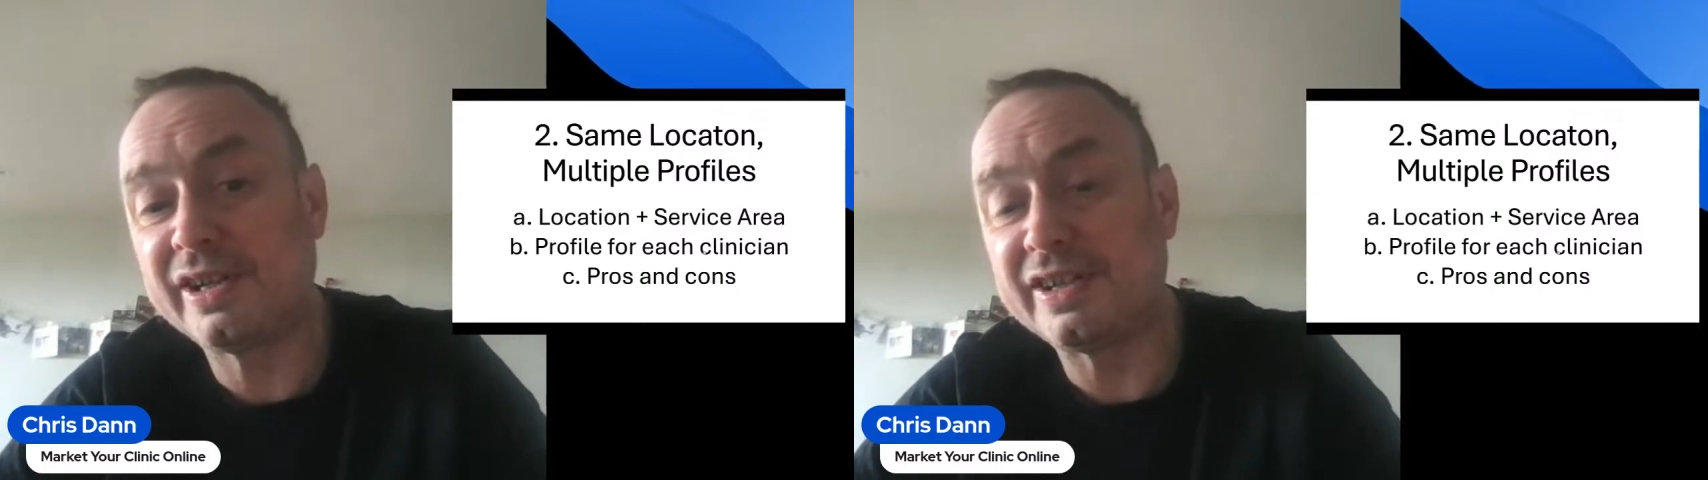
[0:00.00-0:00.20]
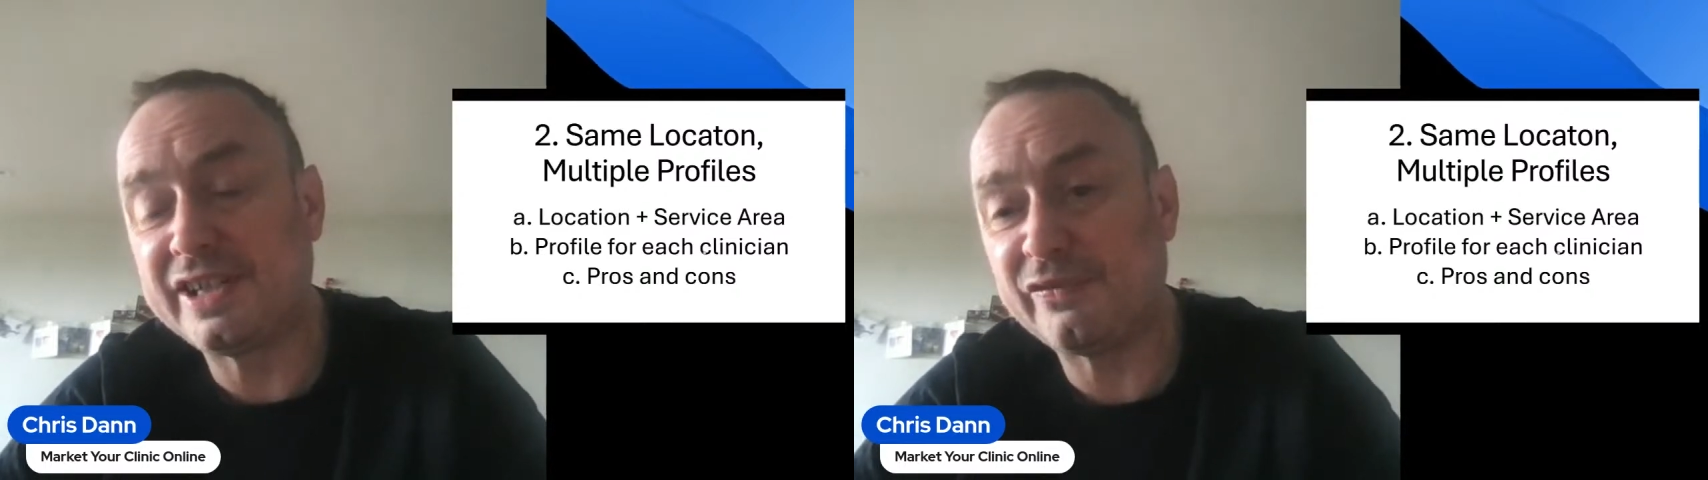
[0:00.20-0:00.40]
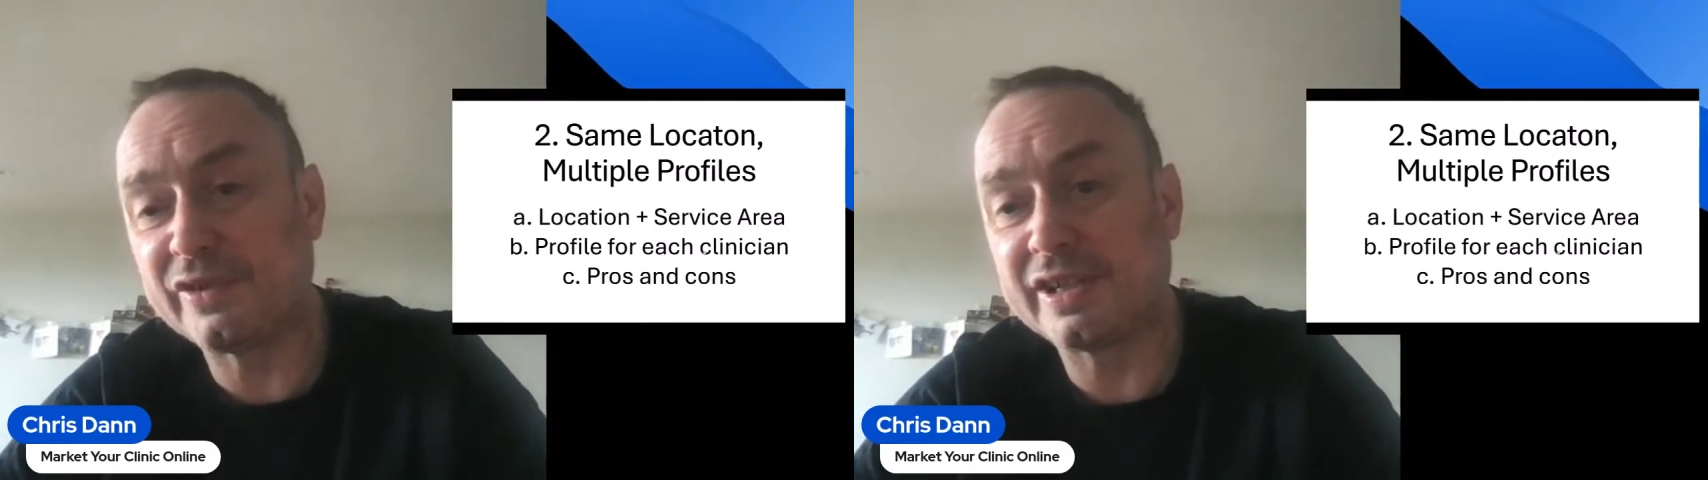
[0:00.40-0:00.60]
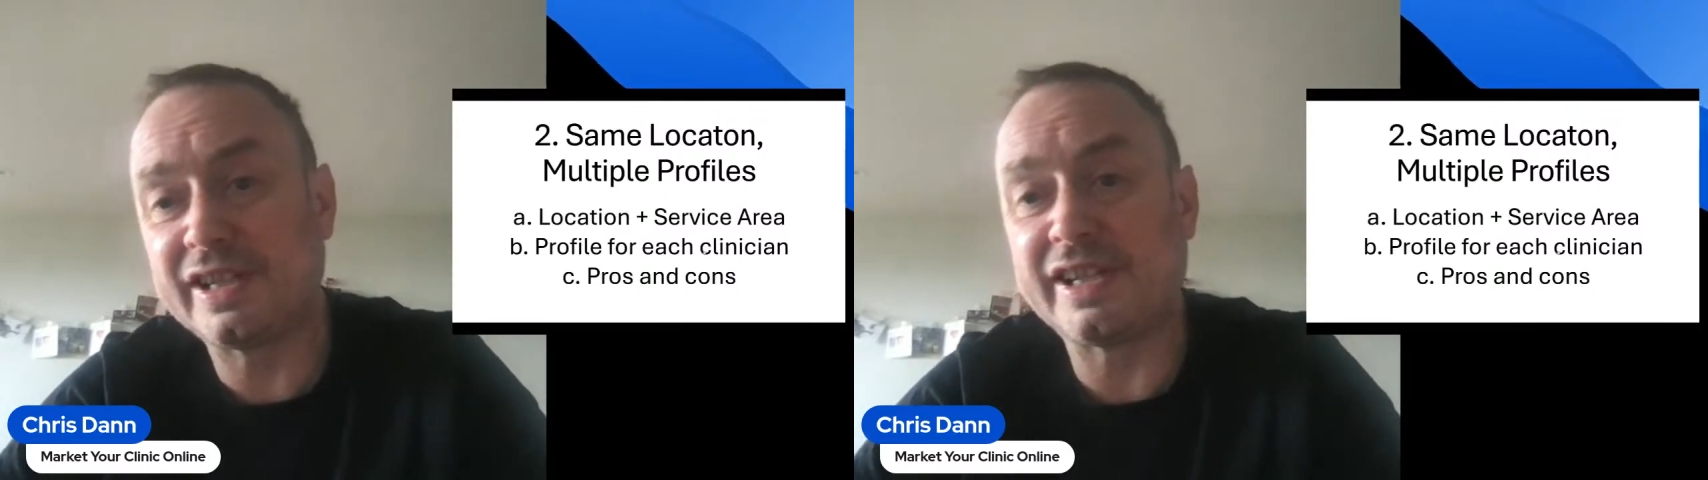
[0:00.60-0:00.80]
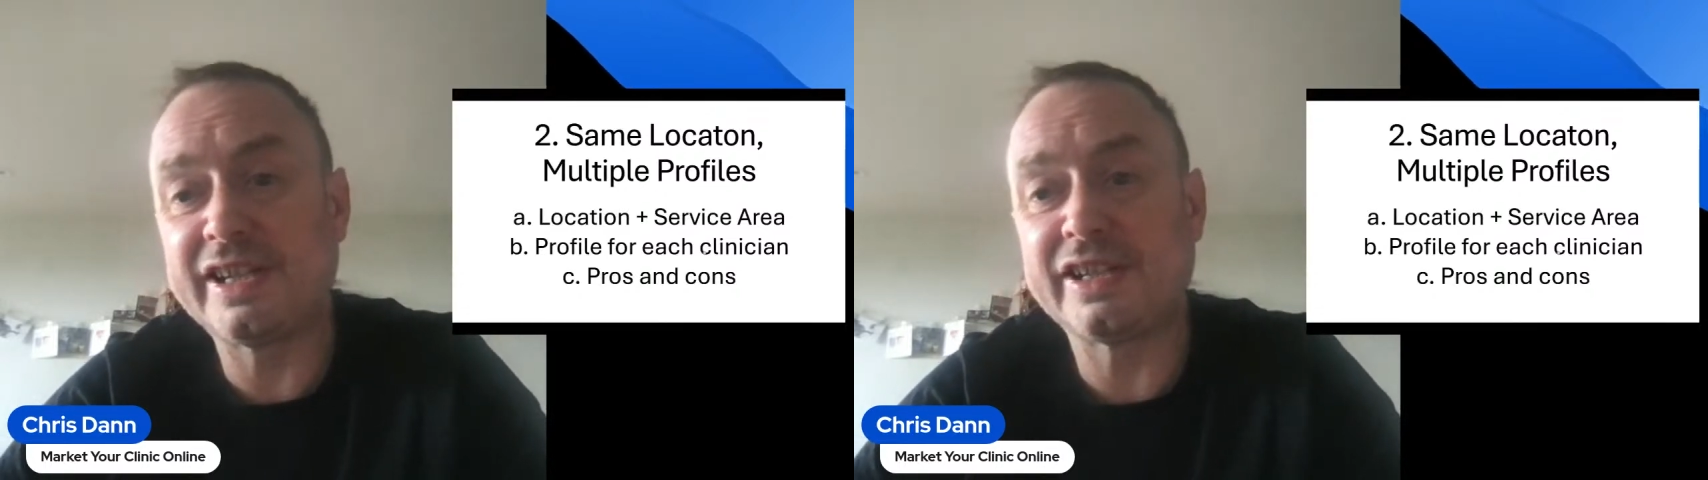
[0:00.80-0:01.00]
at a different
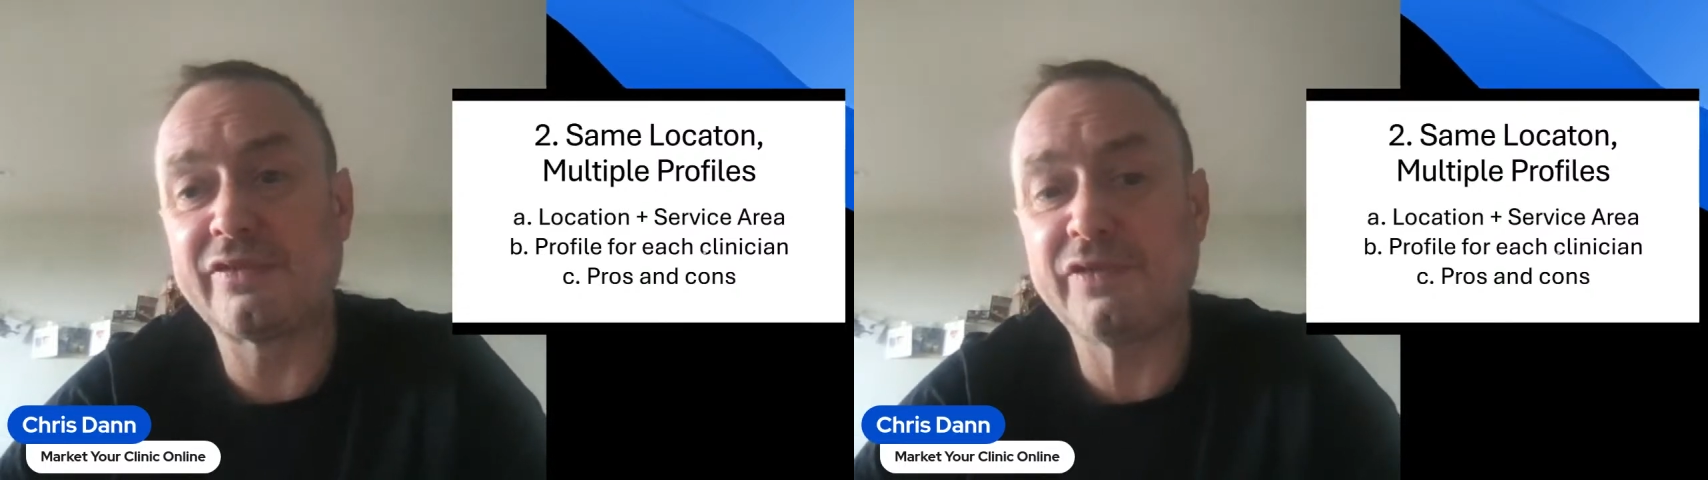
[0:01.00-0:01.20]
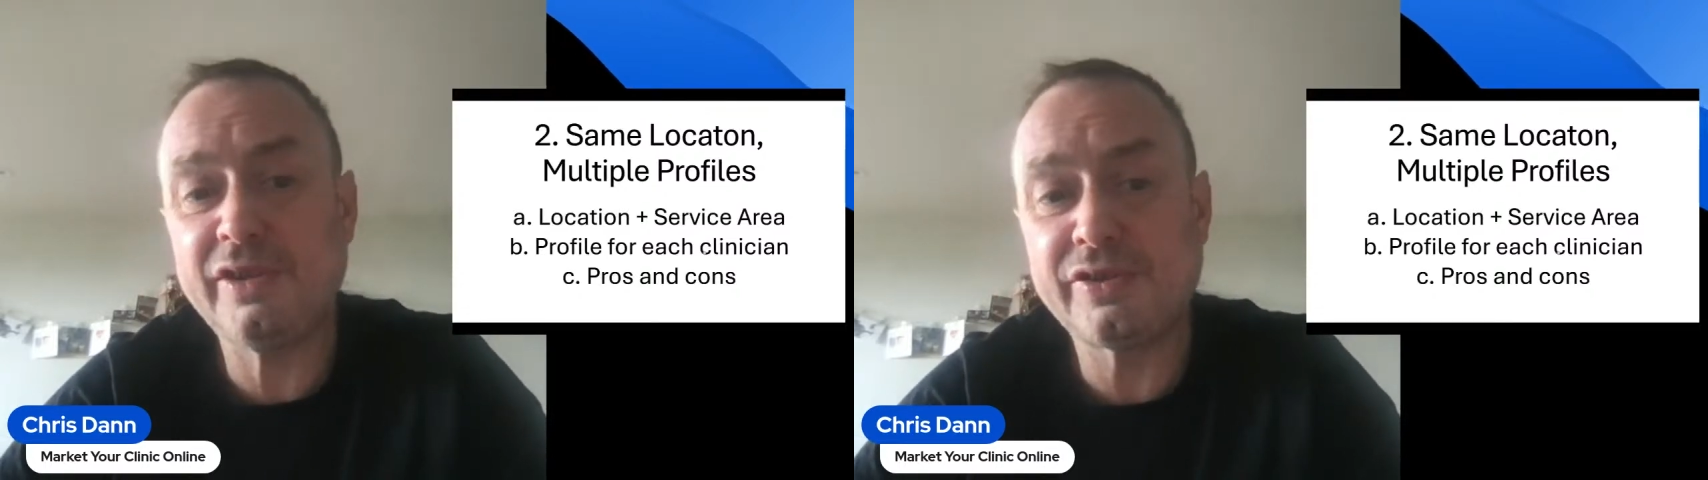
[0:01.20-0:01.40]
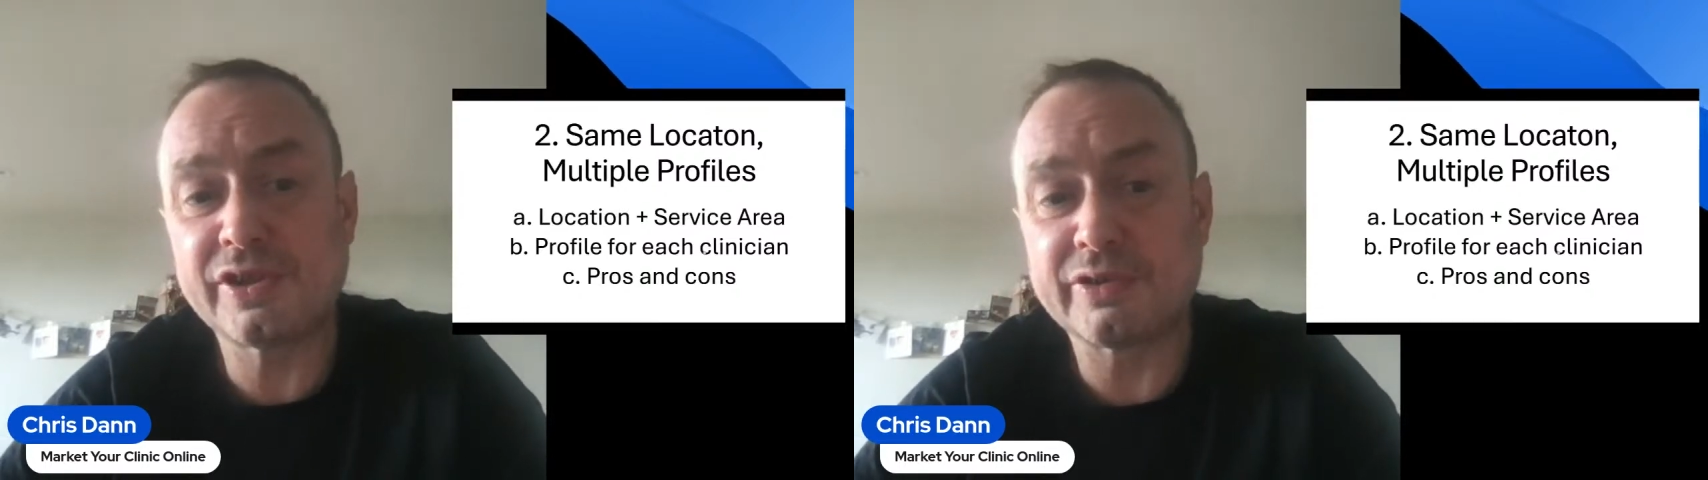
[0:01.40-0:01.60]
clinic in the future,